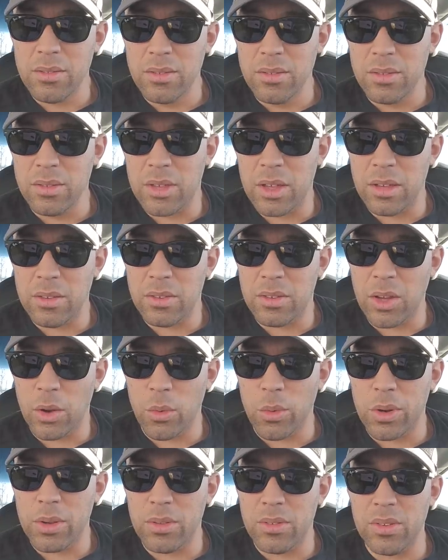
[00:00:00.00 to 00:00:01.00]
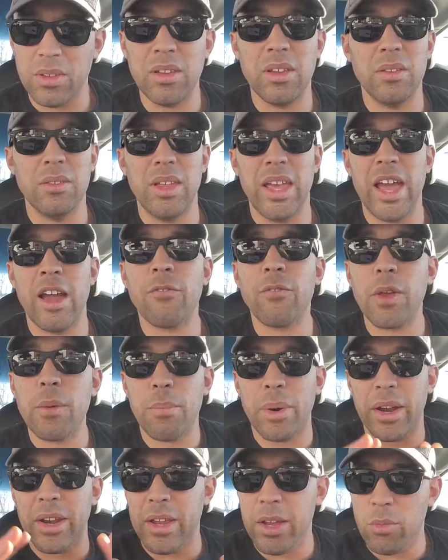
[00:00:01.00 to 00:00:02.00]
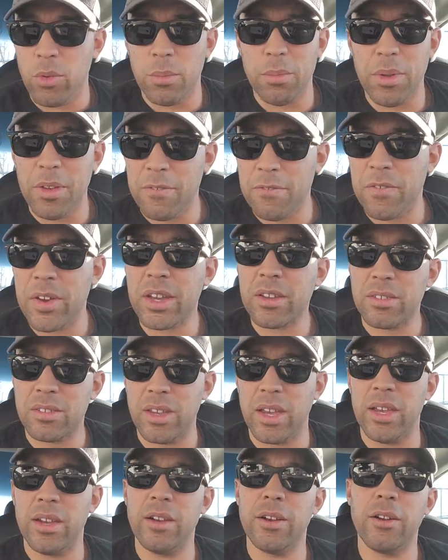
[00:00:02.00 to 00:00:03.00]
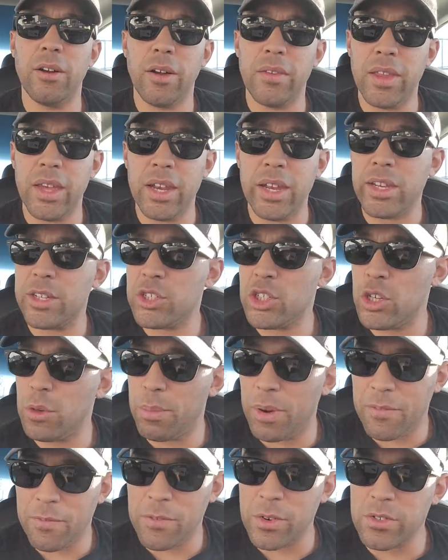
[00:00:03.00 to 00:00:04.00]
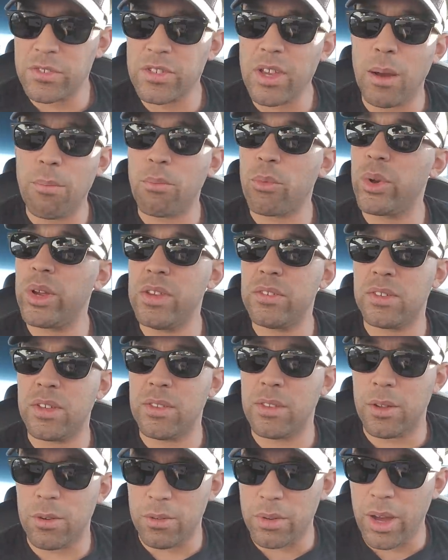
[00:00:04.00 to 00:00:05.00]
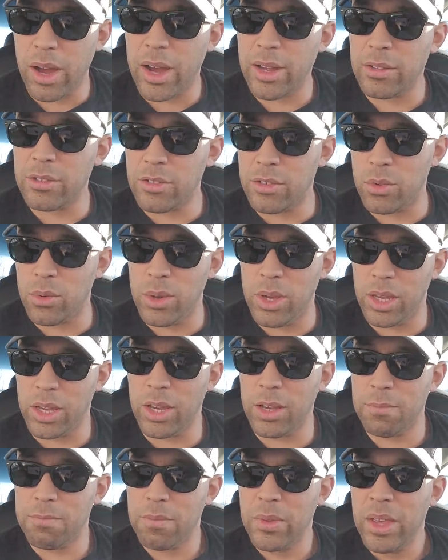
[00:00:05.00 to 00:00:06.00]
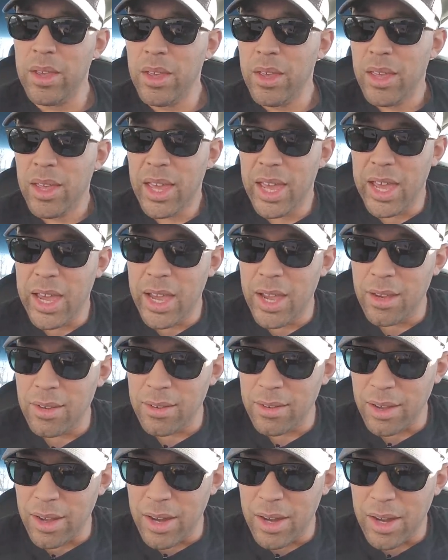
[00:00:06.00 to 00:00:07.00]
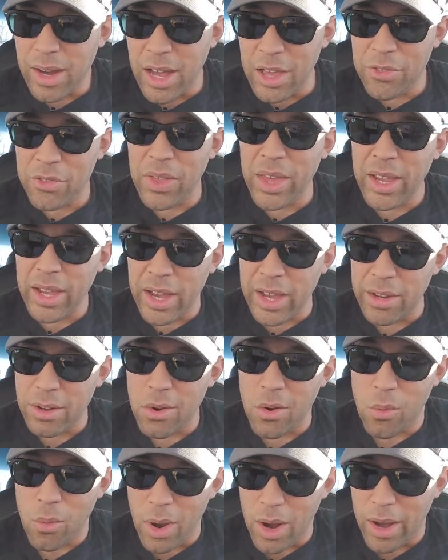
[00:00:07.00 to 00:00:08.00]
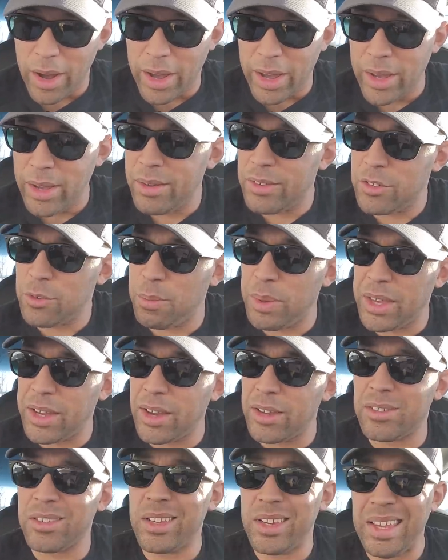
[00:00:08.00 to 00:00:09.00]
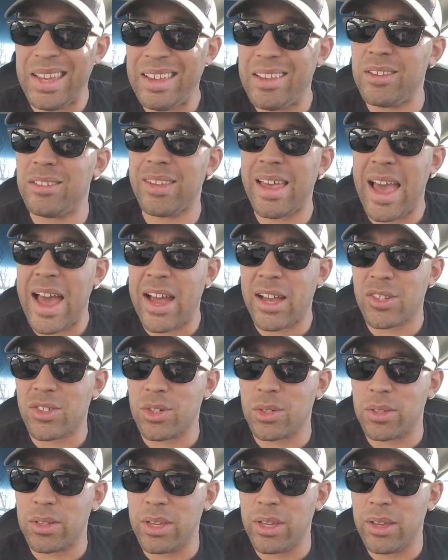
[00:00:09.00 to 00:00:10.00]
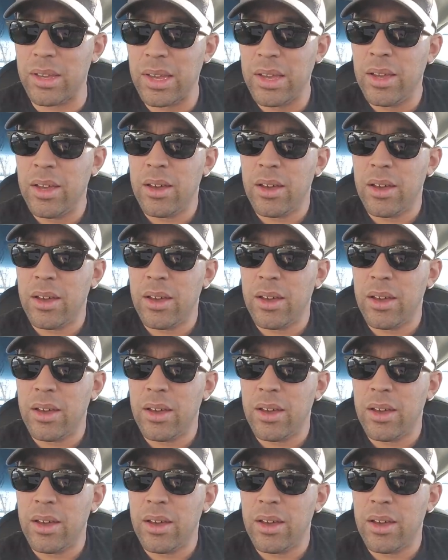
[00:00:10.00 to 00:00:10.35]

that there would everybody would be fixated on that issue but for some reason they're not doing it and i think i know why it's because it is actually